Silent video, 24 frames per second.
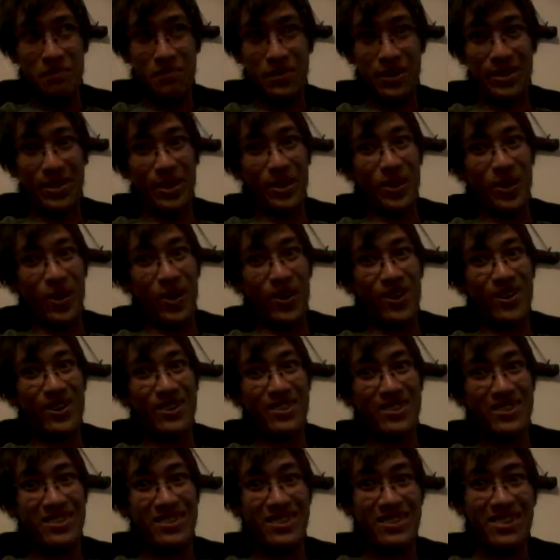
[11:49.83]
but they
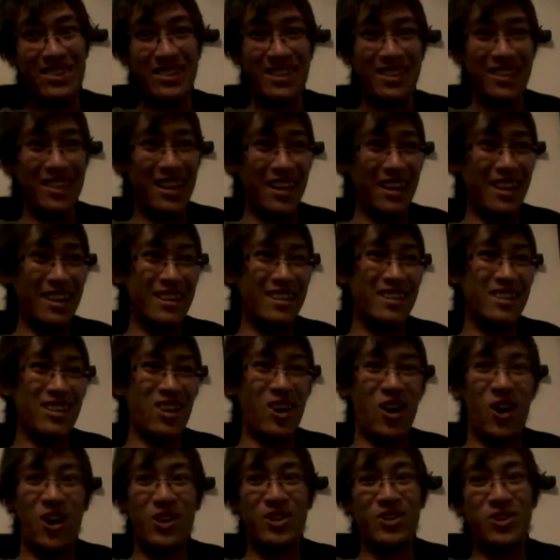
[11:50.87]
are. Like
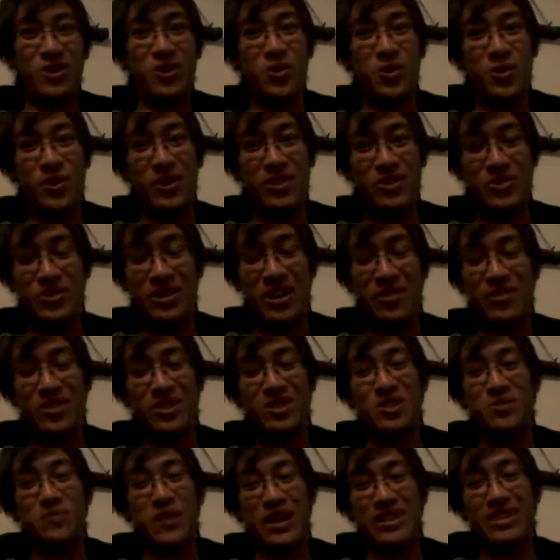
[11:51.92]
a Honda Accord. You would never
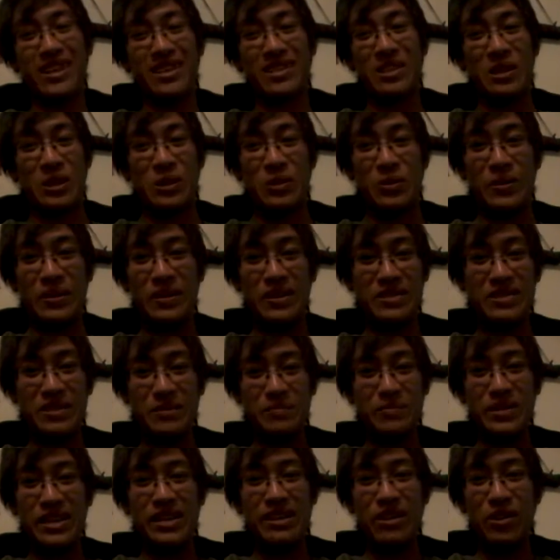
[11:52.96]
expect that to
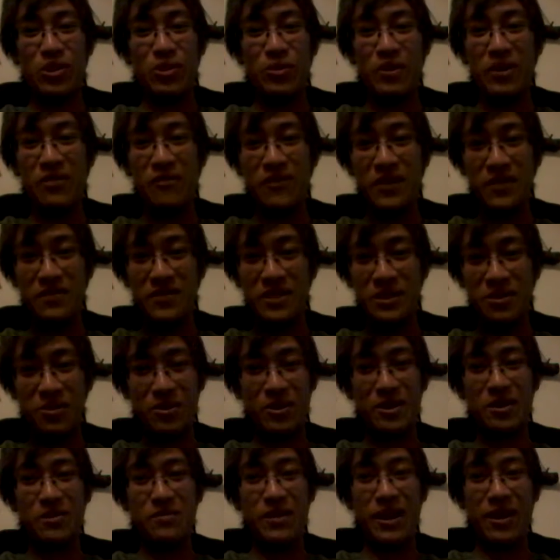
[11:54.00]
beat a 350
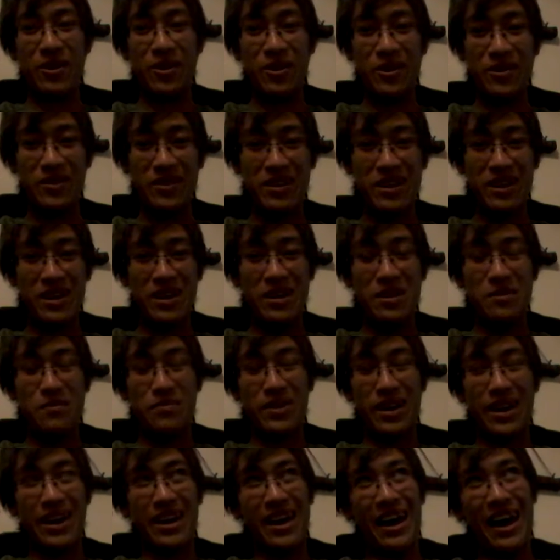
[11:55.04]
or a Camaro,
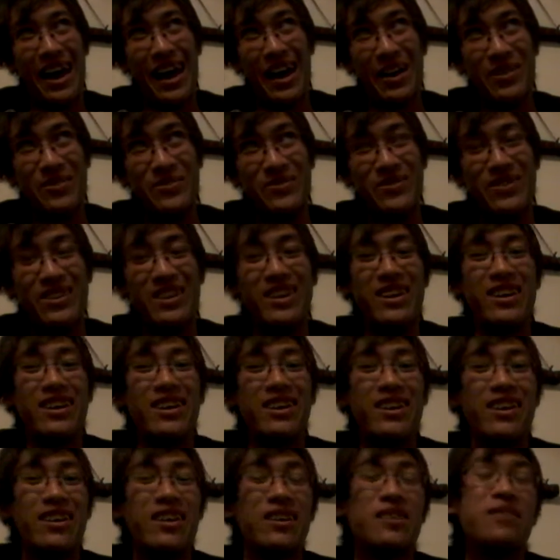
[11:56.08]
but I have.
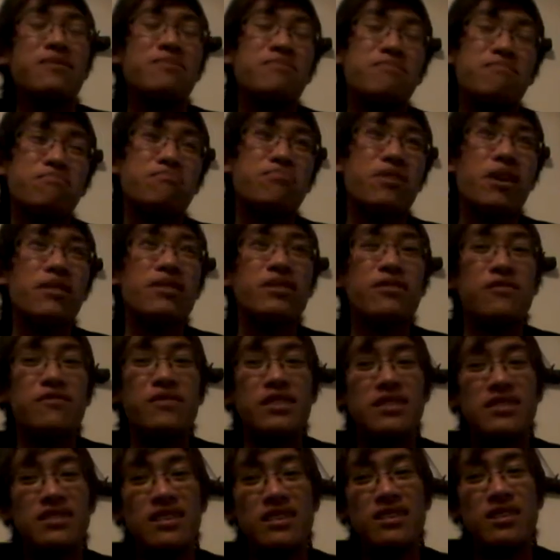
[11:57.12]
Probably a
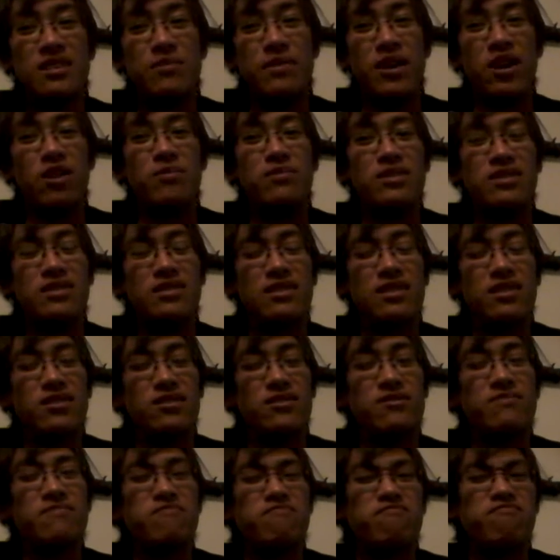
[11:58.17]
V6 Camaro, but
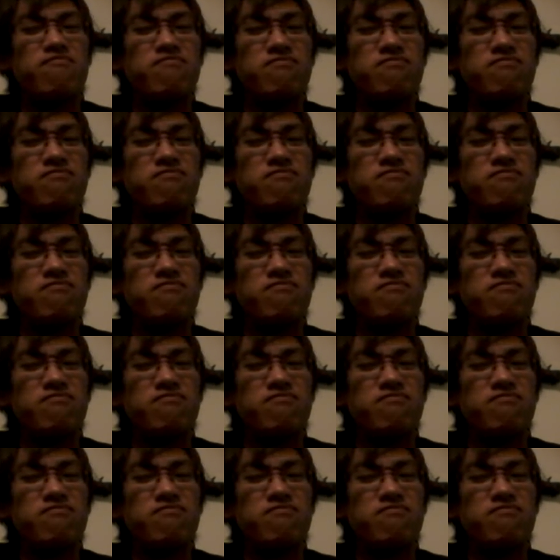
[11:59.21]
still,